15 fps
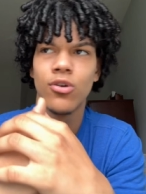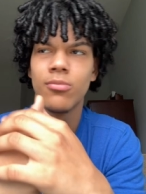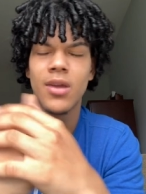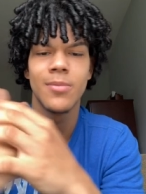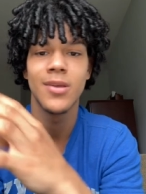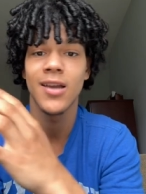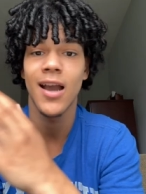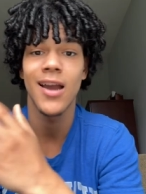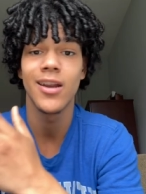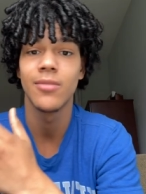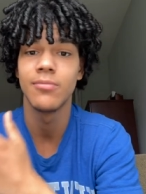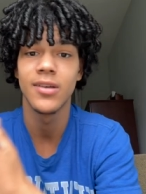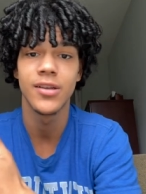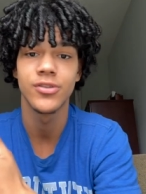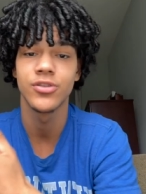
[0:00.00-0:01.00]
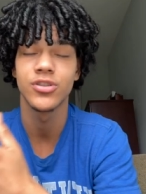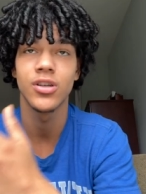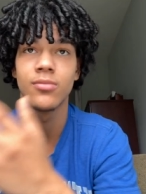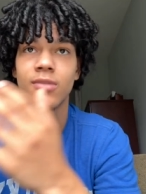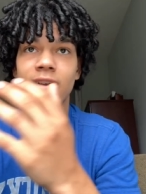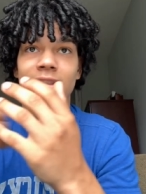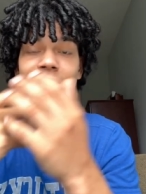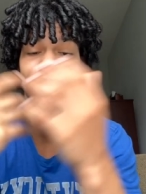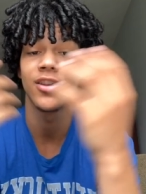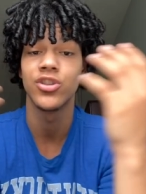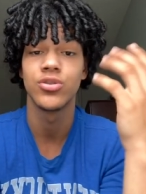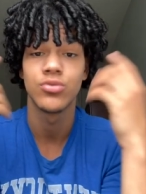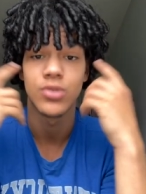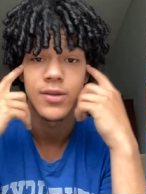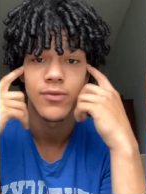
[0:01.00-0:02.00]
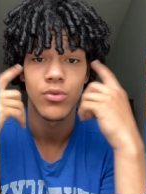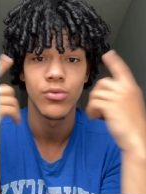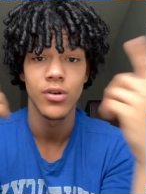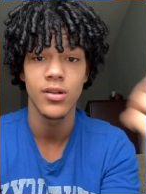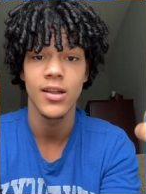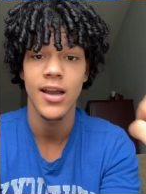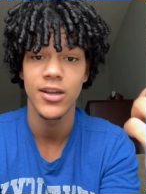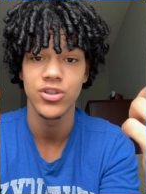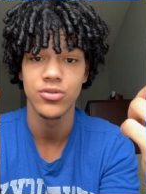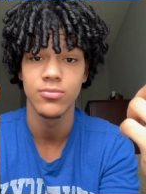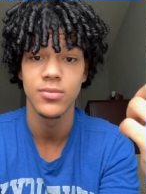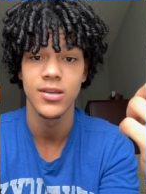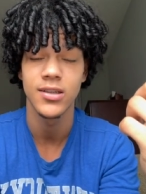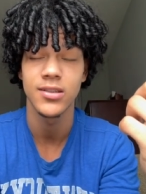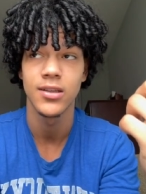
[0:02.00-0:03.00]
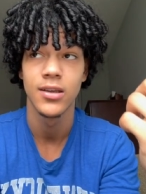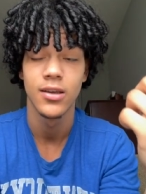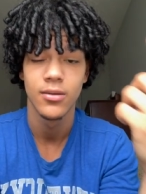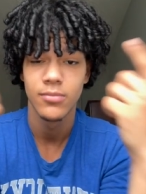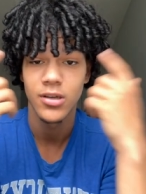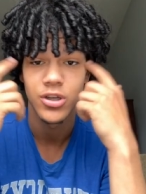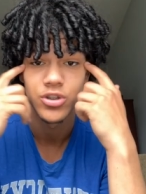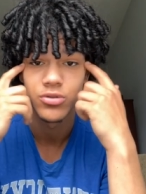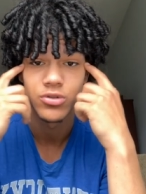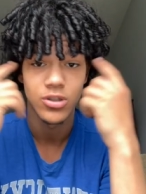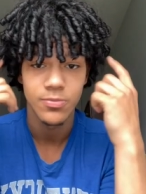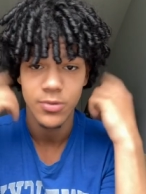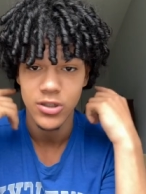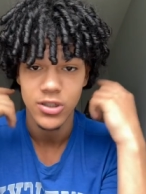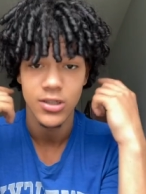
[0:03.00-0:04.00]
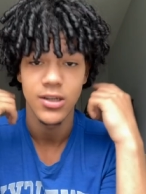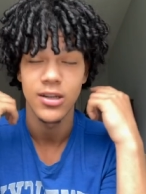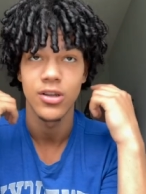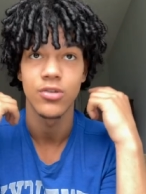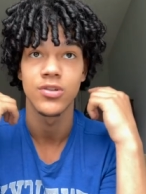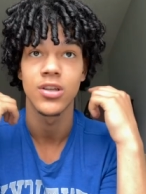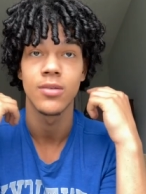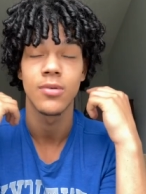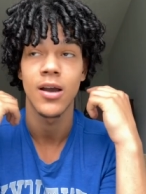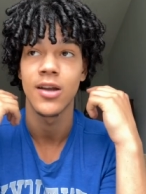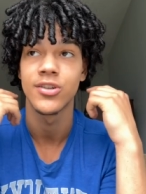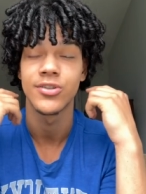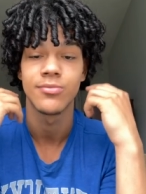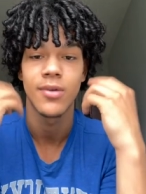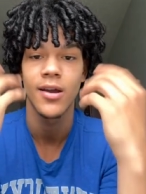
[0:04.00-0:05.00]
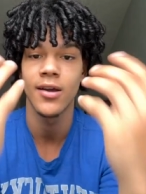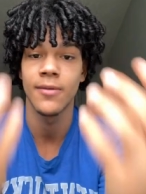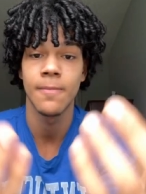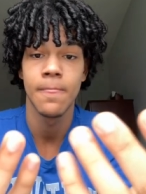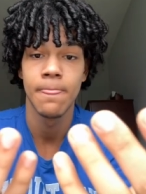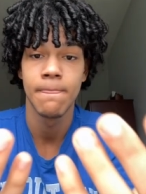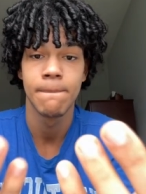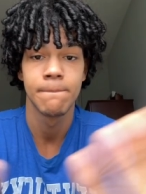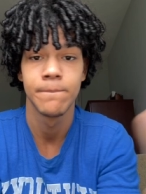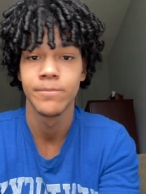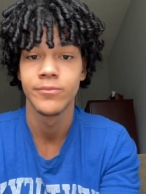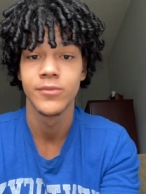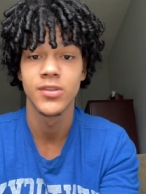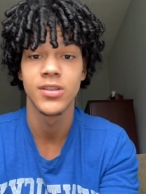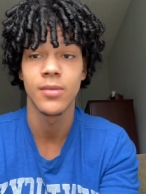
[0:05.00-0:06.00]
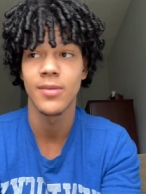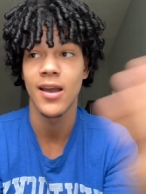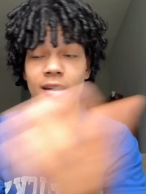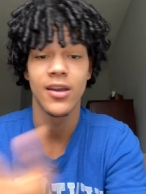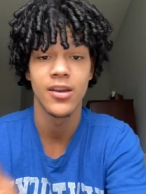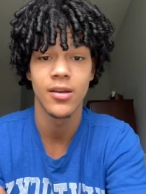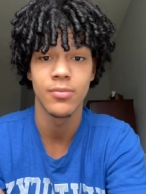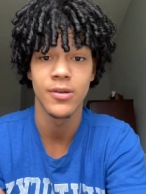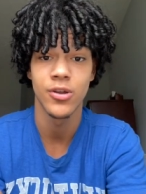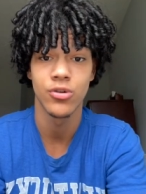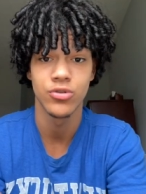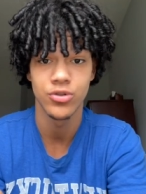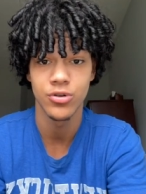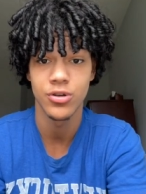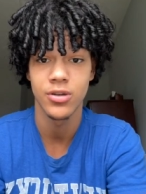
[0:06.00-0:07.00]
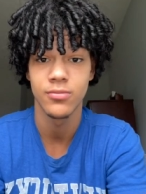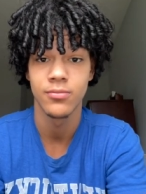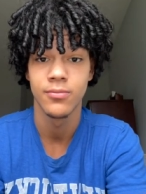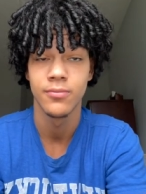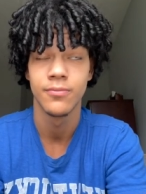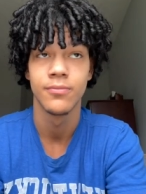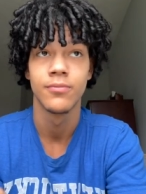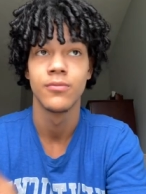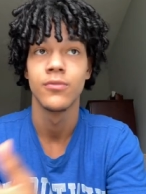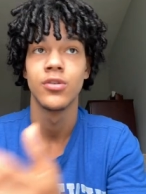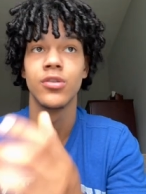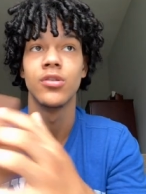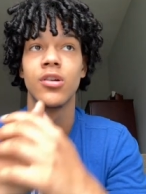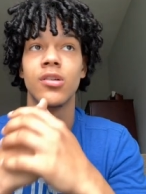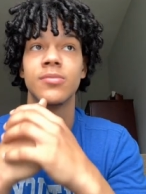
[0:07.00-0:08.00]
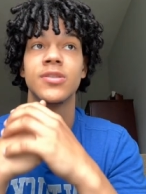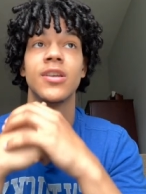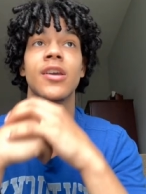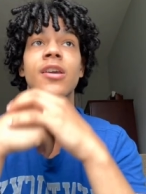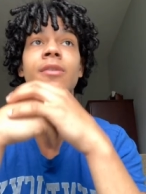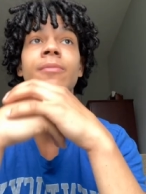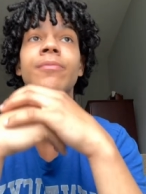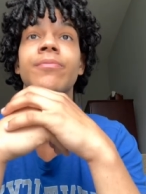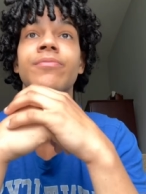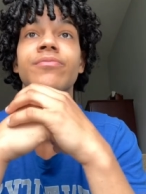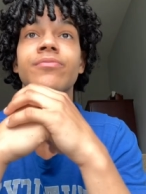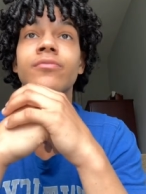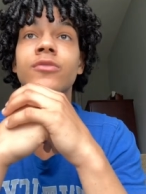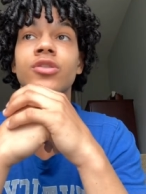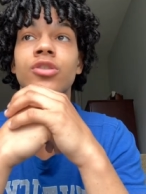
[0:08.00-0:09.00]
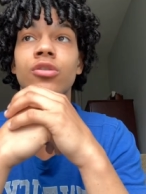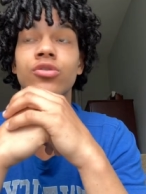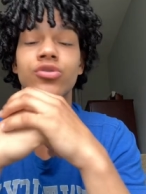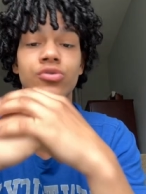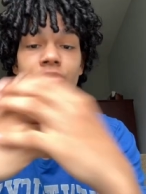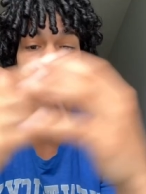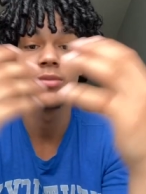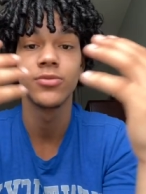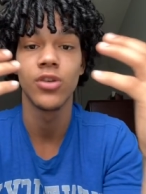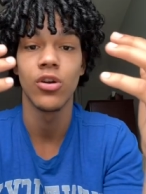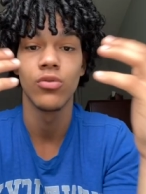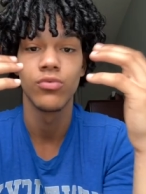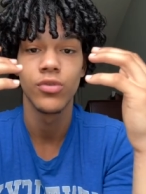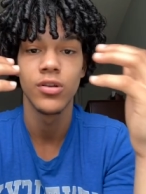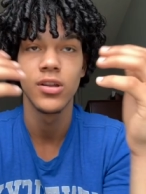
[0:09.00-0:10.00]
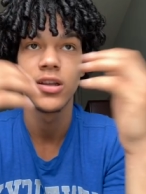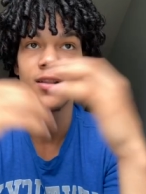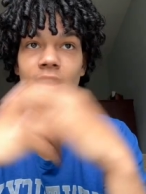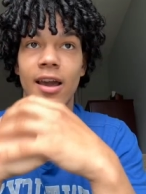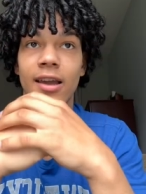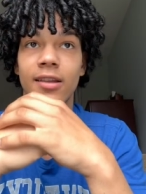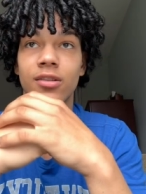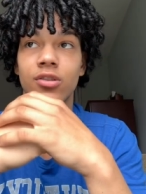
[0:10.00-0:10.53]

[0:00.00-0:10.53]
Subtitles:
maybe kind of miss or something like that you don't even realize you miss because you just pushing it in your subconscious mind, somehow end up in your dream. You know what I'm saying? So dreams are really like